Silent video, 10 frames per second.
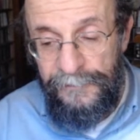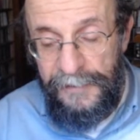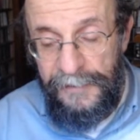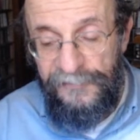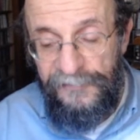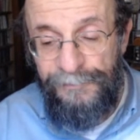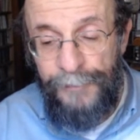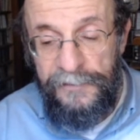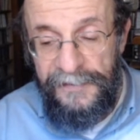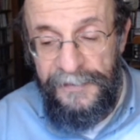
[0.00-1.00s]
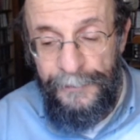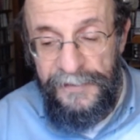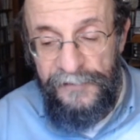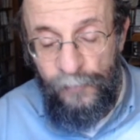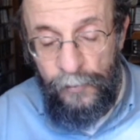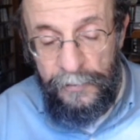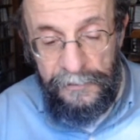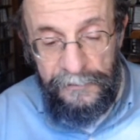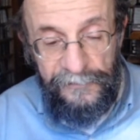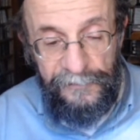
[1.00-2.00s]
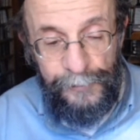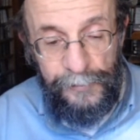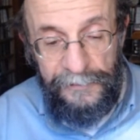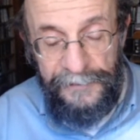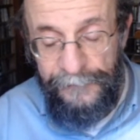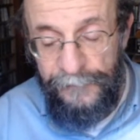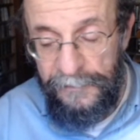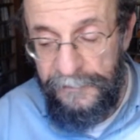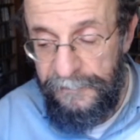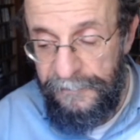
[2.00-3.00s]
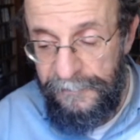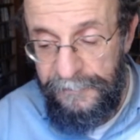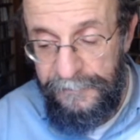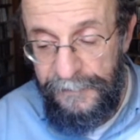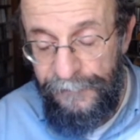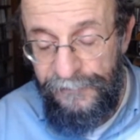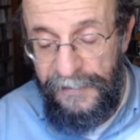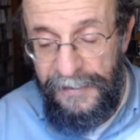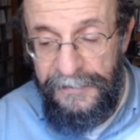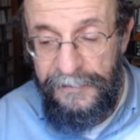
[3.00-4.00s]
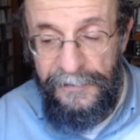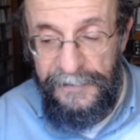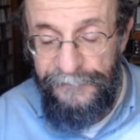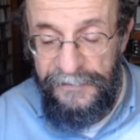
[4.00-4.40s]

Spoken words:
God spoke to him these words. Paul never gives any kind of